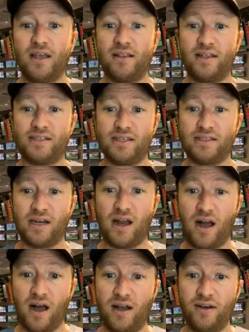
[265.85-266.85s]
this is an
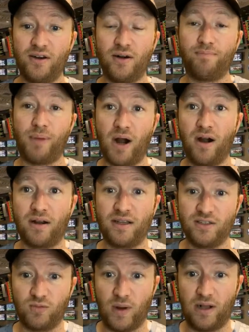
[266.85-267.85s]
under park
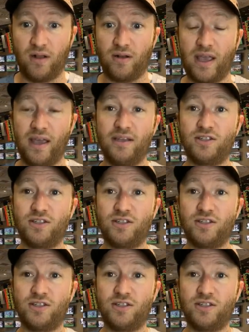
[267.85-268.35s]
as well, okay?